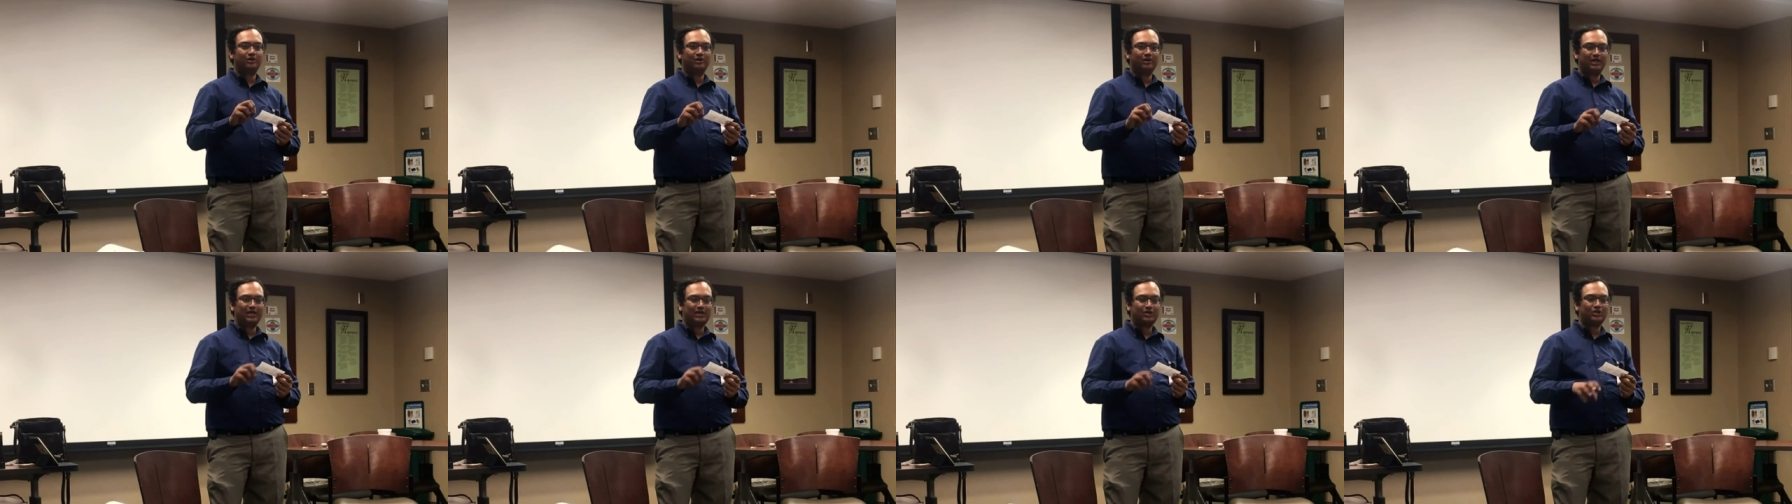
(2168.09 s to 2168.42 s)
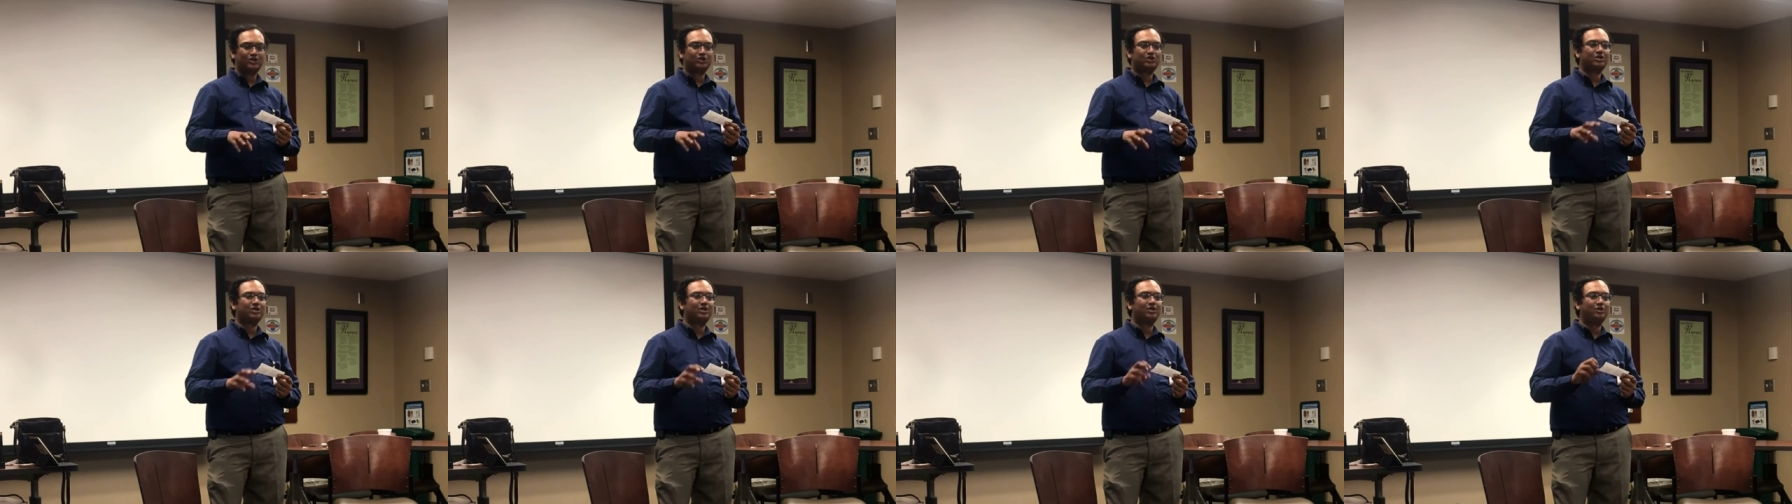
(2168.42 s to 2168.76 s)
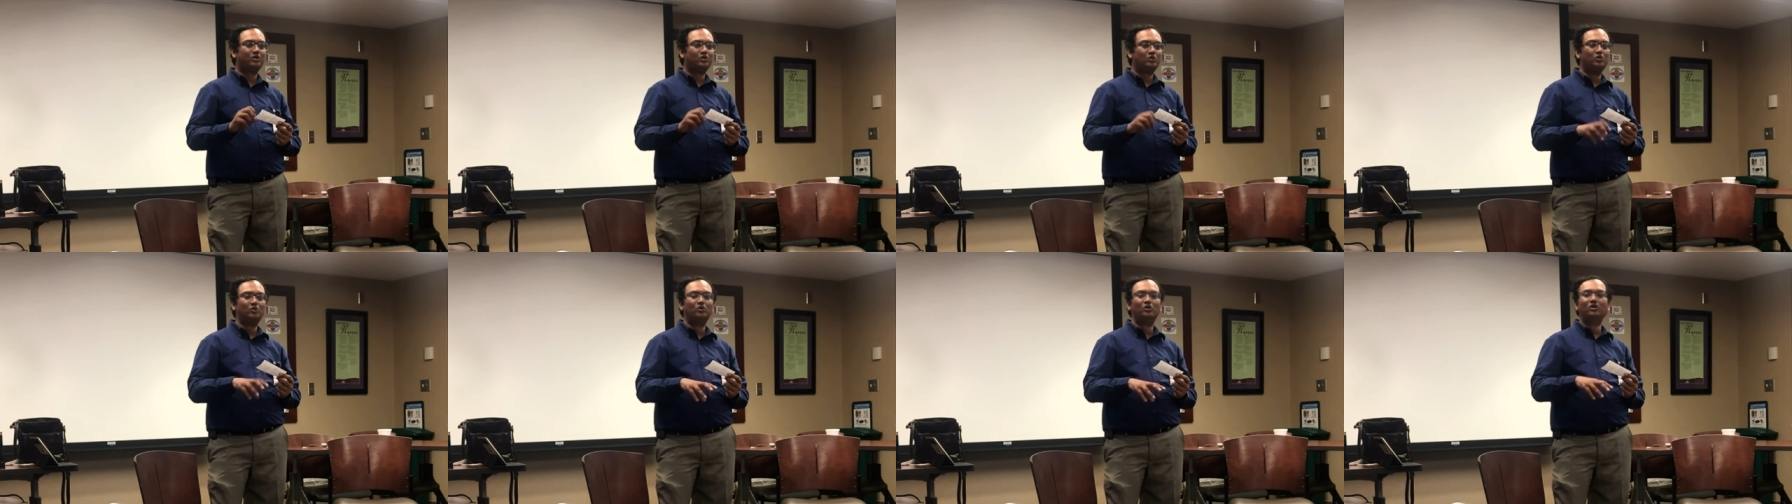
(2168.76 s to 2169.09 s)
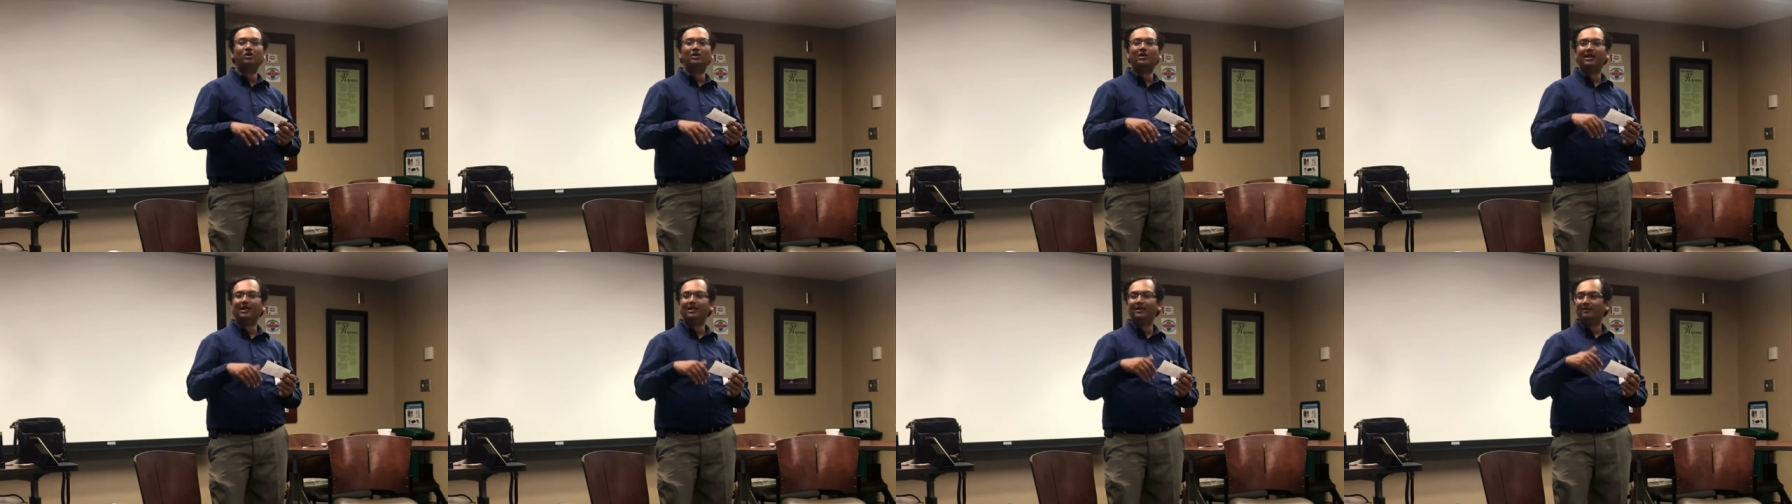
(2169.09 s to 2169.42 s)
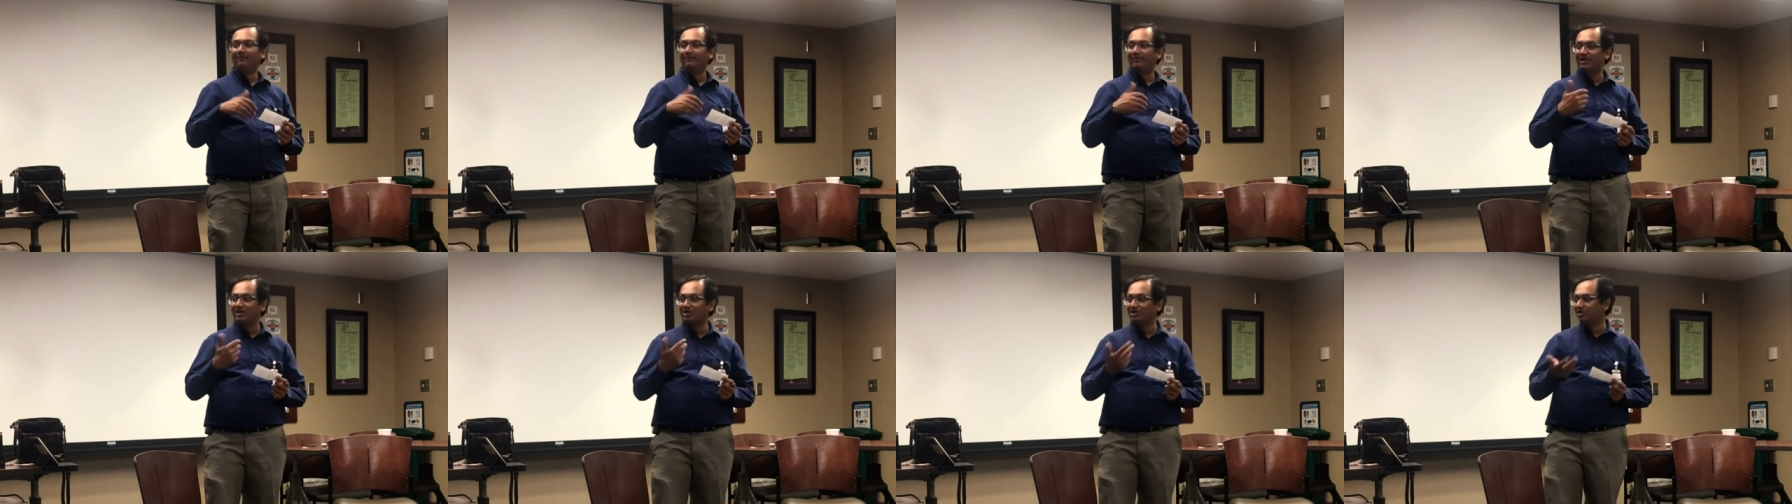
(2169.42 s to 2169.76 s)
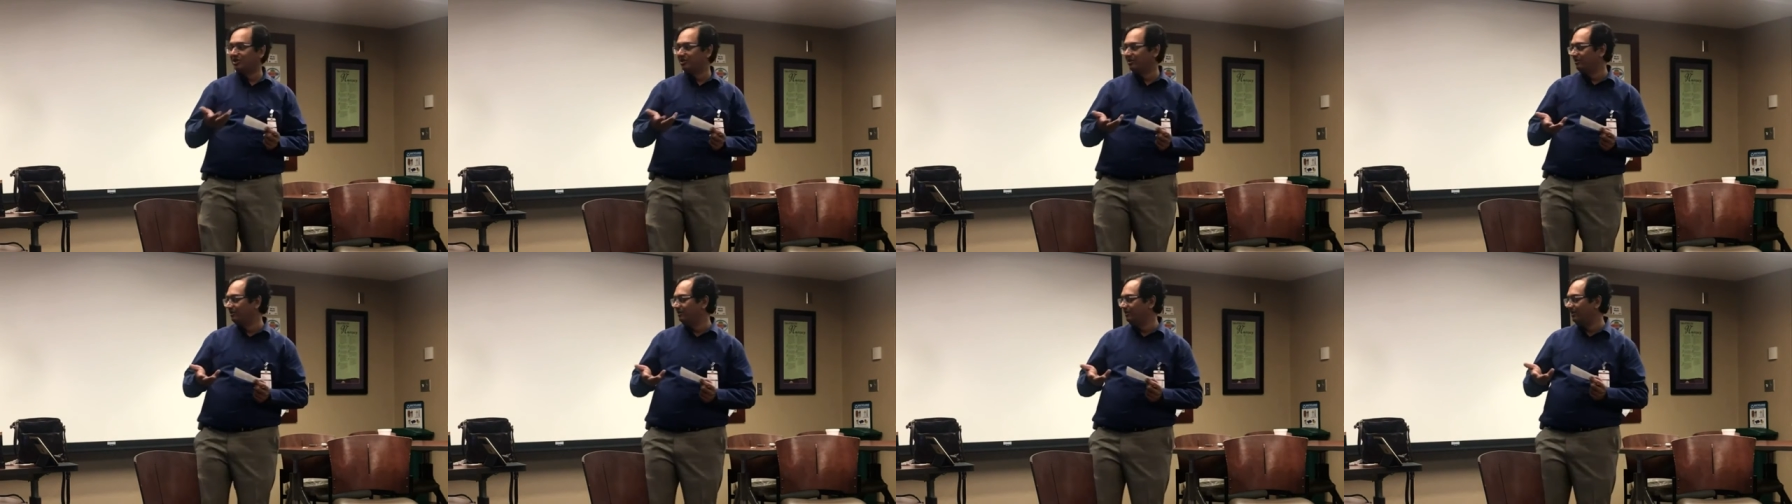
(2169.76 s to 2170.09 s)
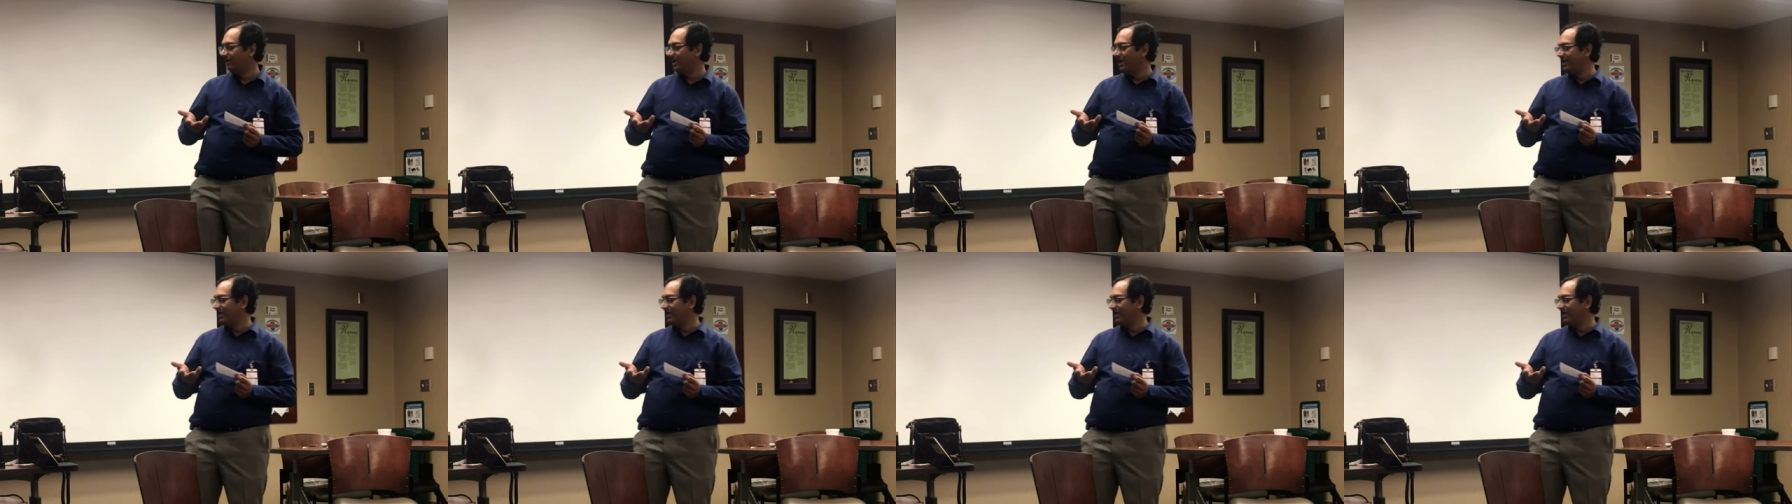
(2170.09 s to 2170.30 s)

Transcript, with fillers: literature, tool, patient